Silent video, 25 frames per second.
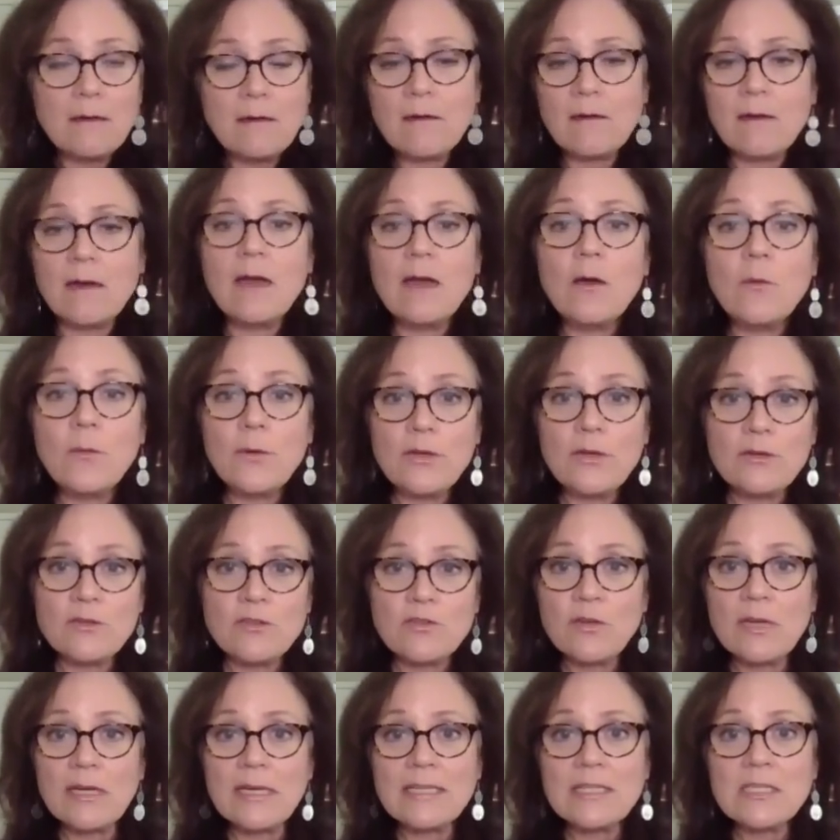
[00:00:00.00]
your
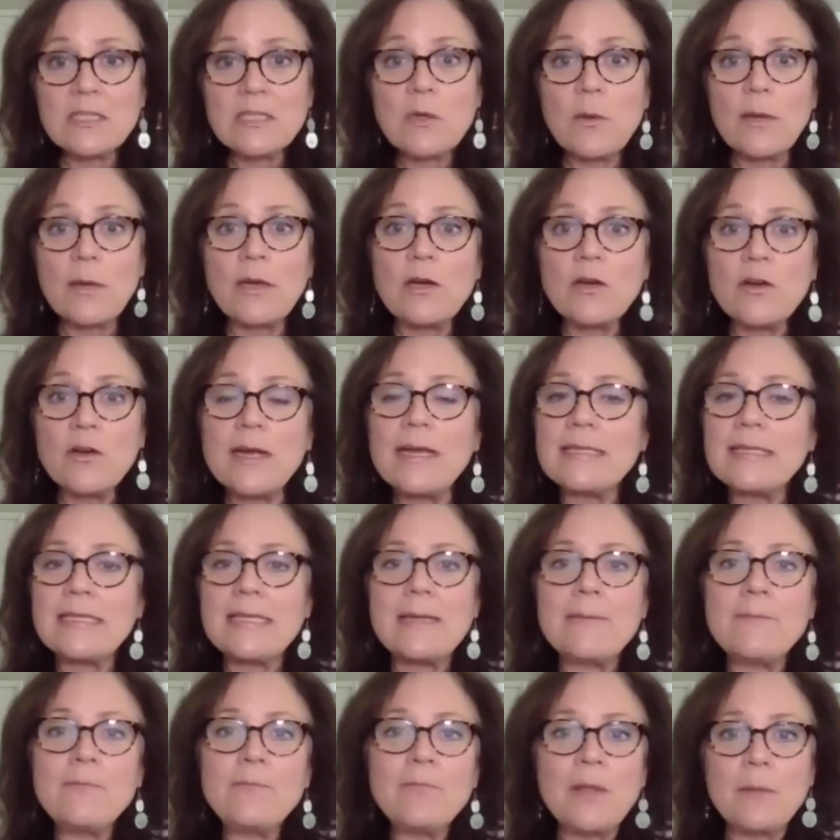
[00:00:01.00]
adrenaline's going
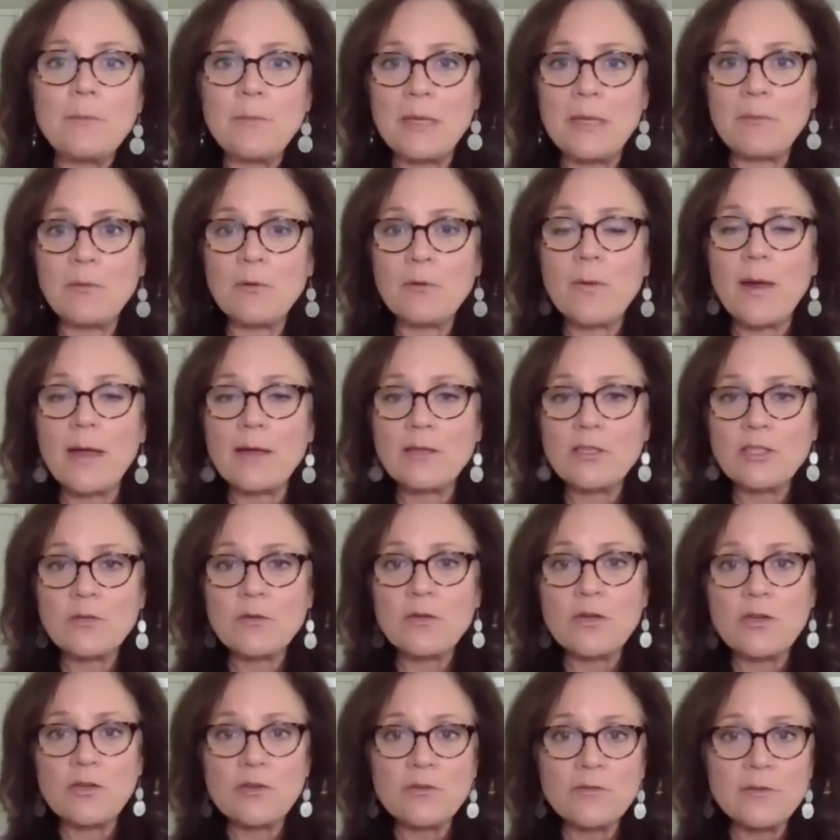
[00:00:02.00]
crazy and people around you
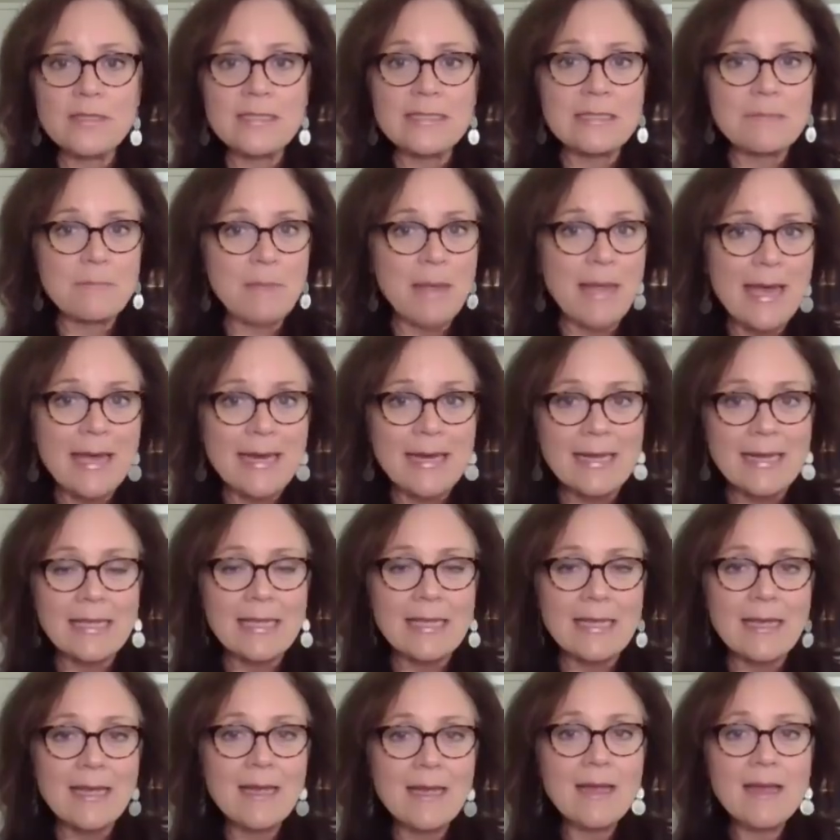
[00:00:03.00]
are nervous and
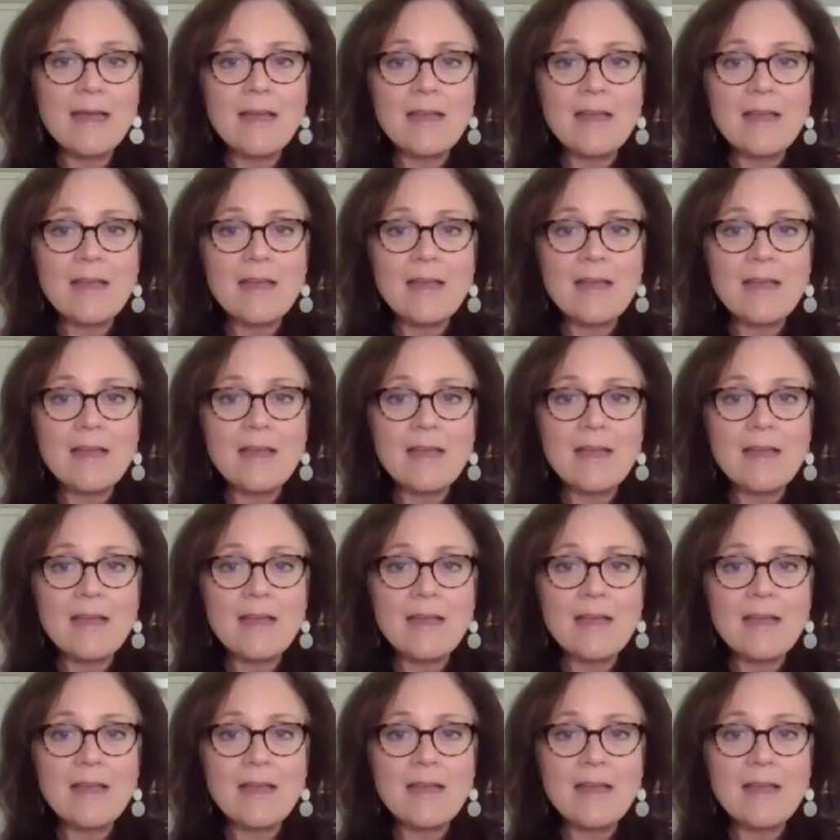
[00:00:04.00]
panicking,